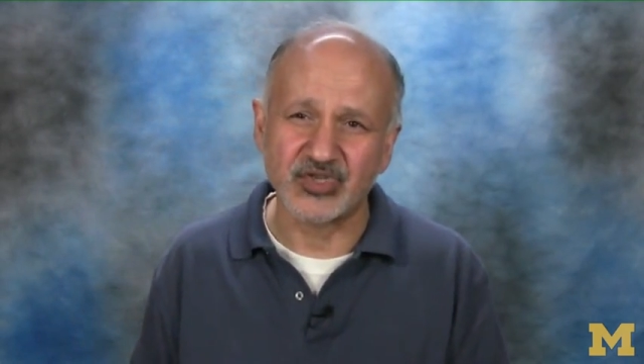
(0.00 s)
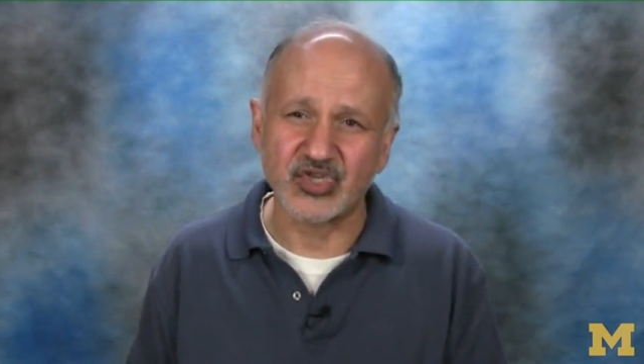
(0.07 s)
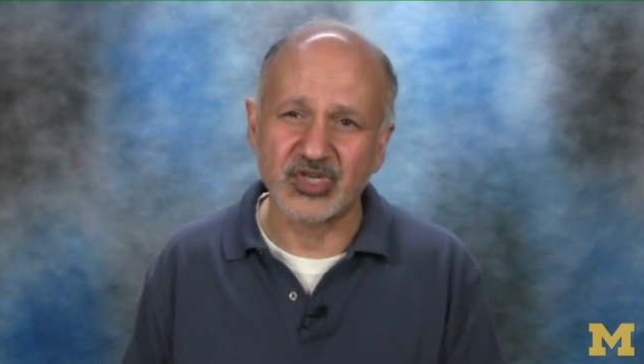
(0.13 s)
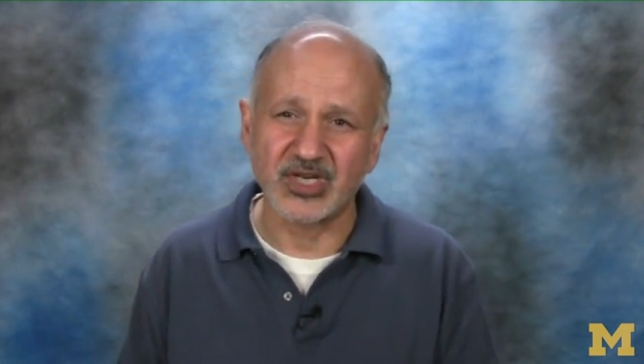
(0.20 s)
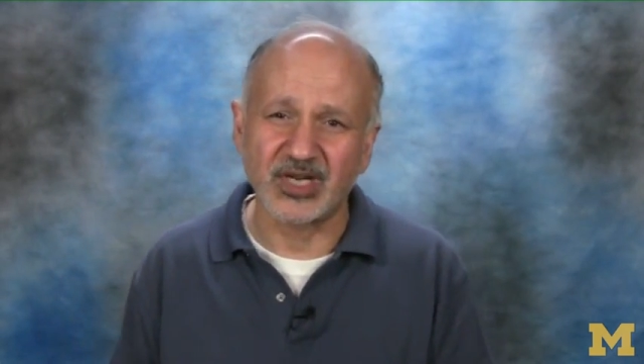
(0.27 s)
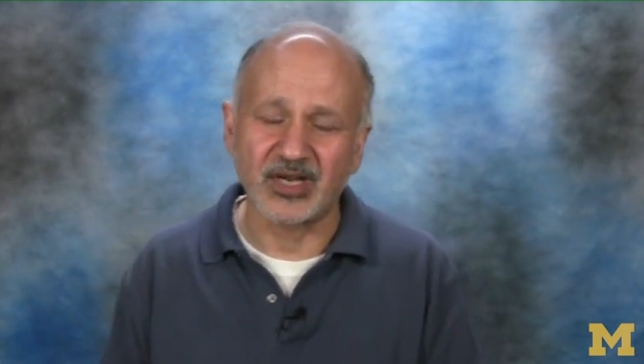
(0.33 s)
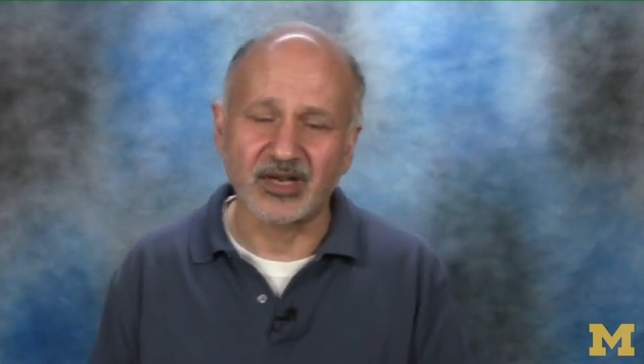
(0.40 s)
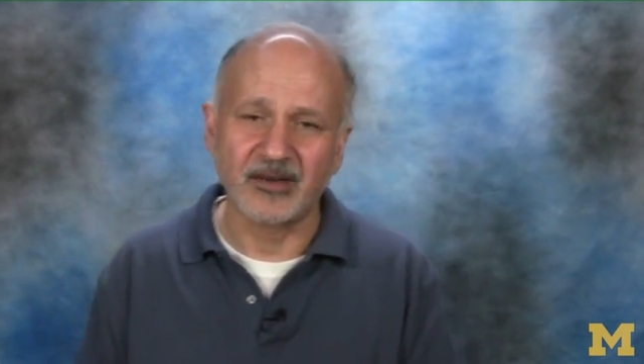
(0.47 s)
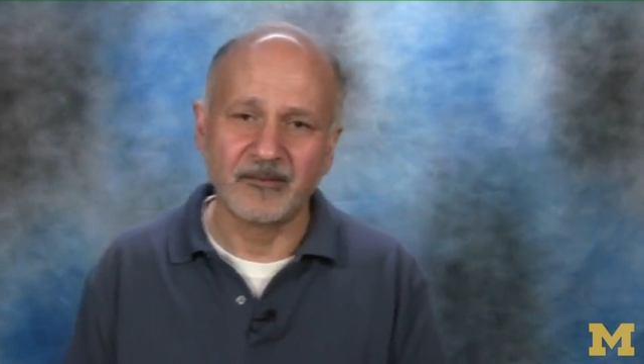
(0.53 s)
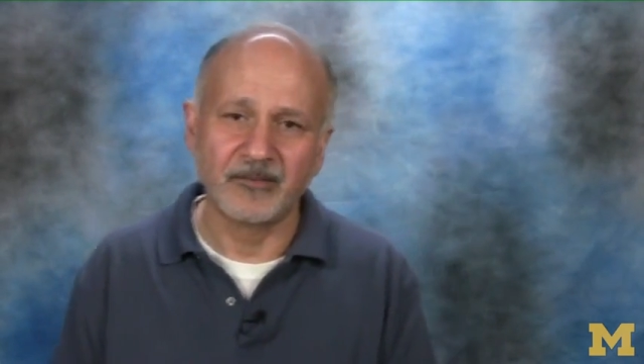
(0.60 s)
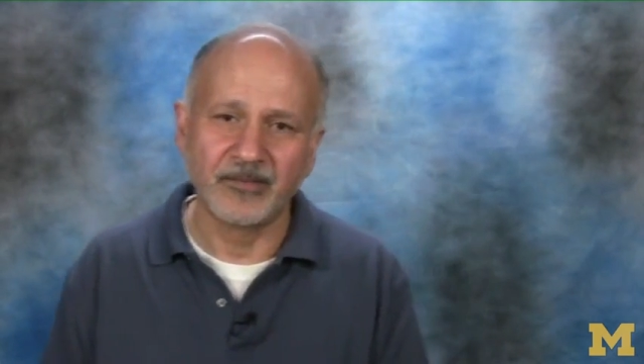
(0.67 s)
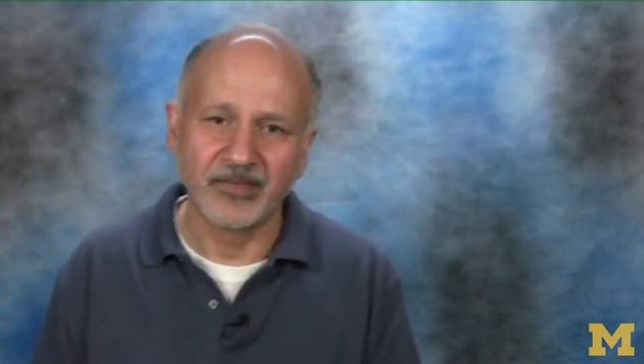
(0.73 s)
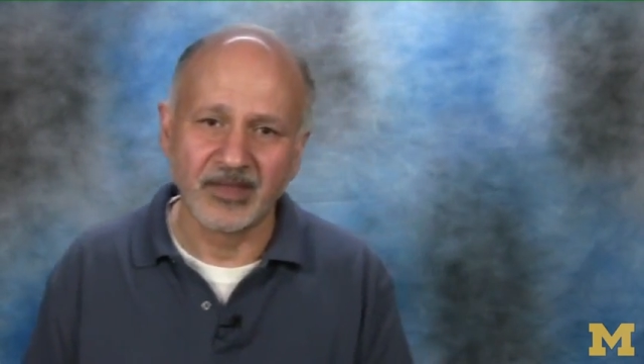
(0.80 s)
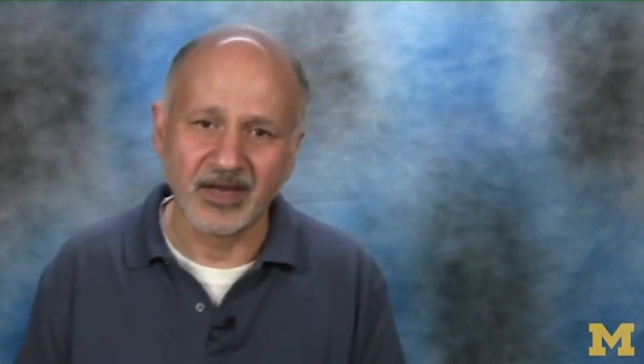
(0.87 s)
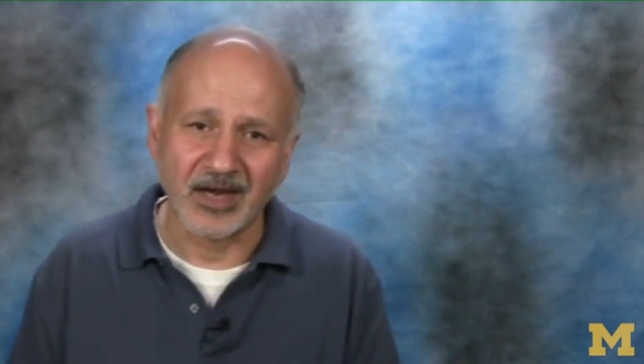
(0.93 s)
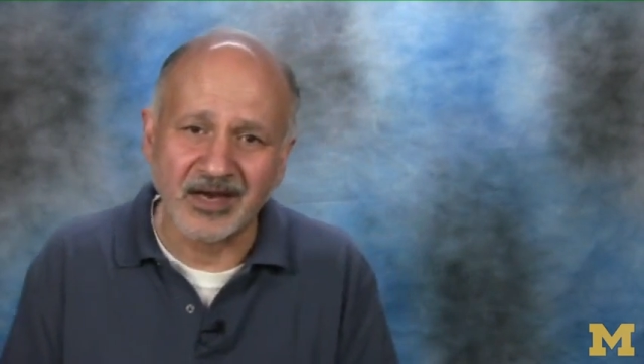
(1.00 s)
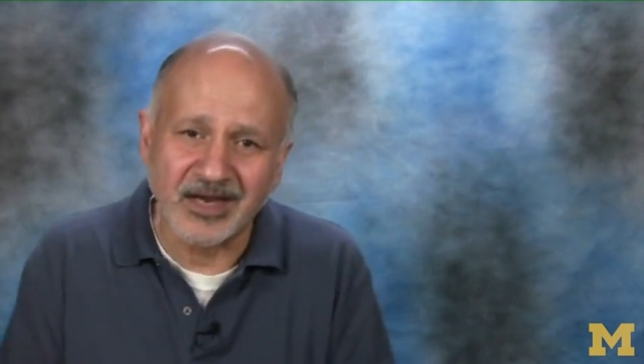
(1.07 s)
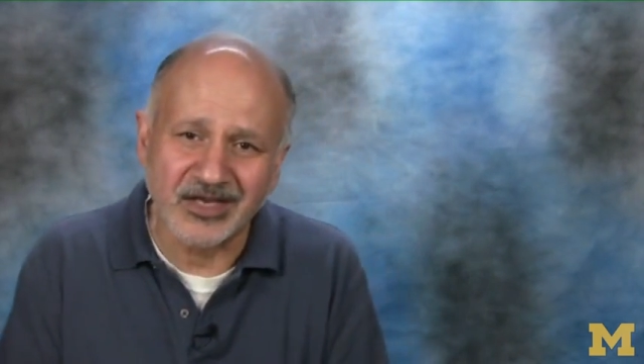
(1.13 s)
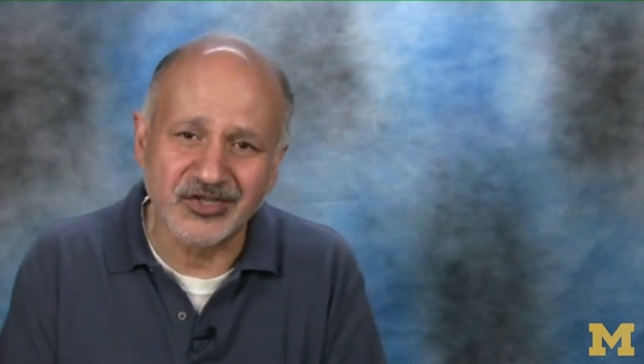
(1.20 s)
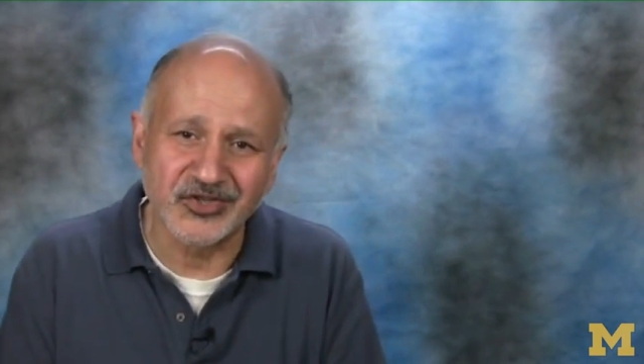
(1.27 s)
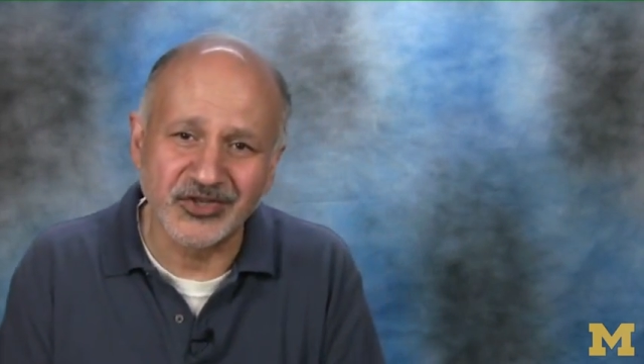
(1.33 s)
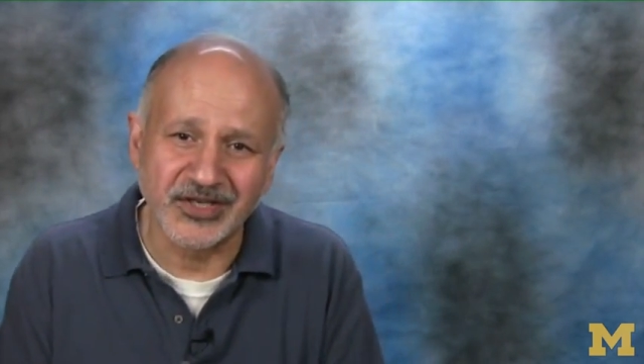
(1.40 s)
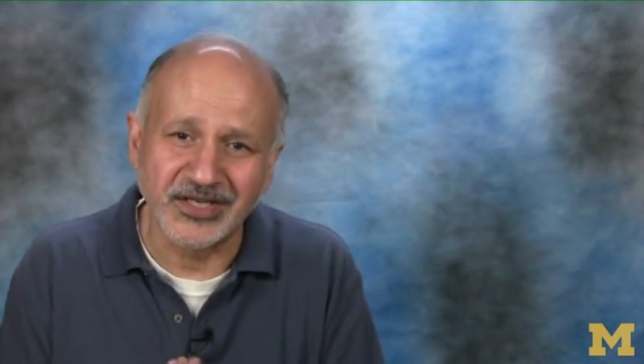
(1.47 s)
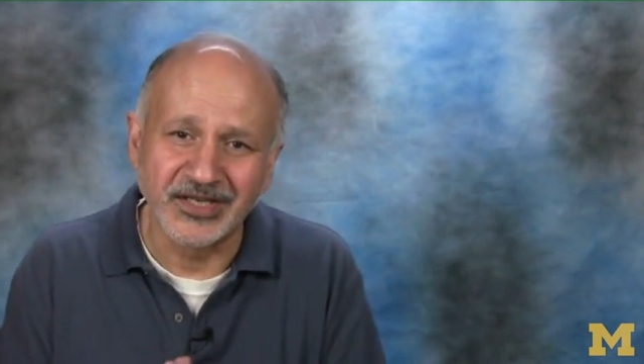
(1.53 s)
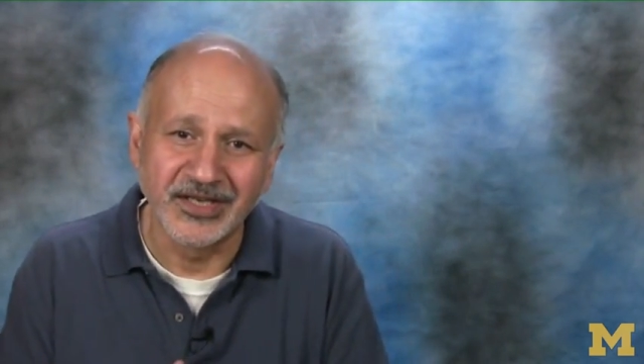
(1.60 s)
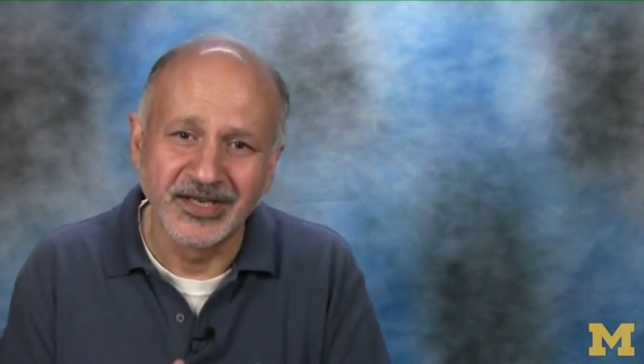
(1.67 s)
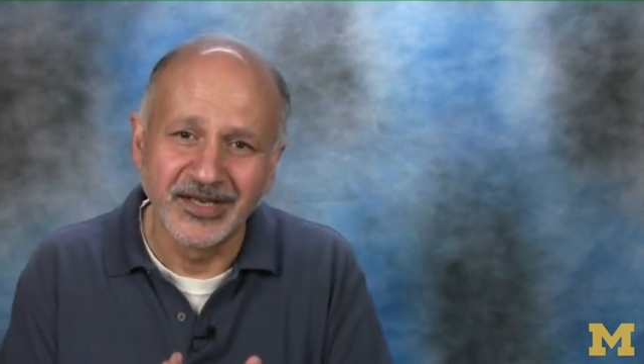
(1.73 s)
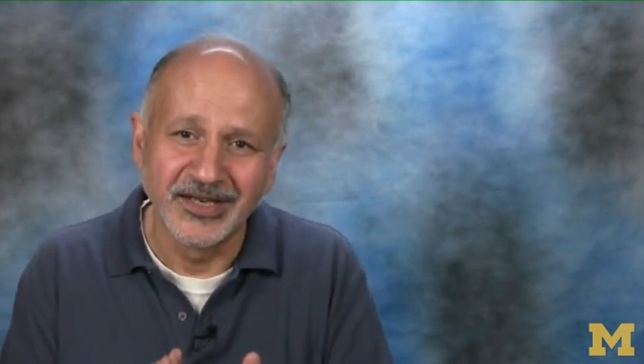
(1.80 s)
G are actually